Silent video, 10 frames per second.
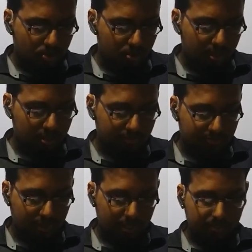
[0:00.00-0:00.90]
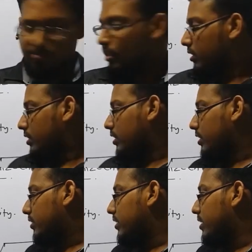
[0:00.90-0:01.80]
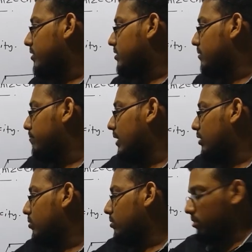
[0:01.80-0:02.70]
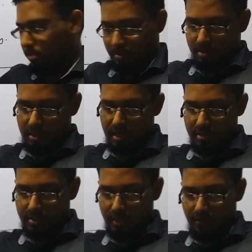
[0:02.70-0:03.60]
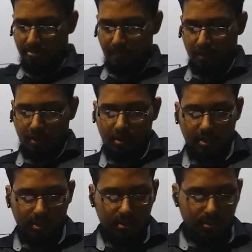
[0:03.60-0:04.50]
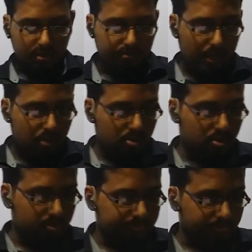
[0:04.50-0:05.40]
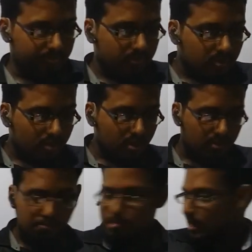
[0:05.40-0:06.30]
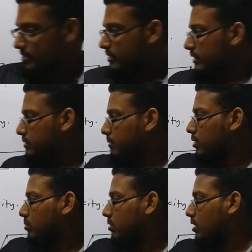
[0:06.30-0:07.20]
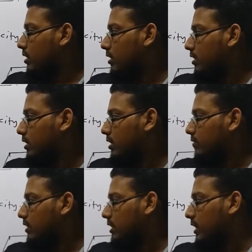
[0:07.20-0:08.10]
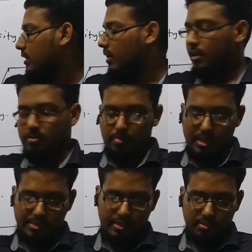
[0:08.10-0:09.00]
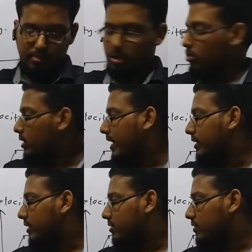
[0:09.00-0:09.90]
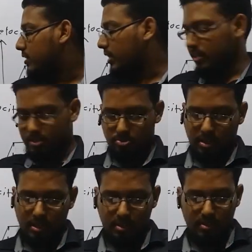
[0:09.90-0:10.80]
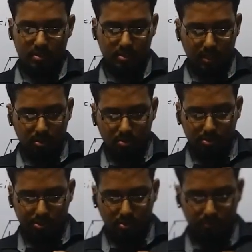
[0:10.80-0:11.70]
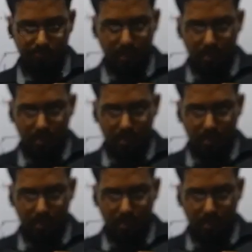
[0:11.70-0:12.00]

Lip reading: shown in the figure. There is a balloon. There is a balloon. Massless balloon. Here we take massless balloon attached with the string also